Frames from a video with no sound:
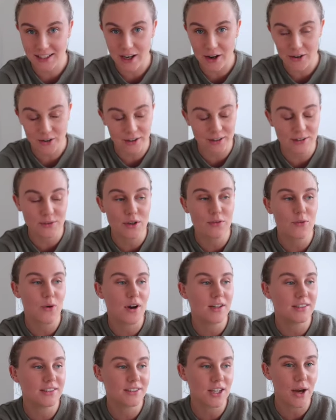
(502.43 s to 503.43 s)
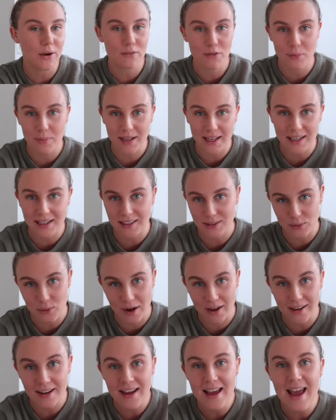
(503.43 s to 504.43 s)
yoga, so I thought I'd start with the beginners
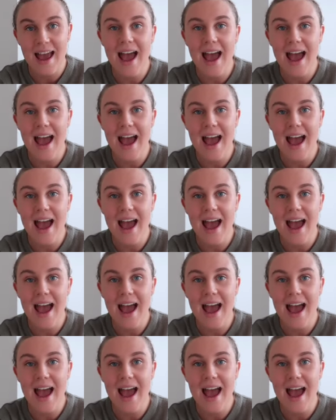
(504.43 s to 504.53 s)
one,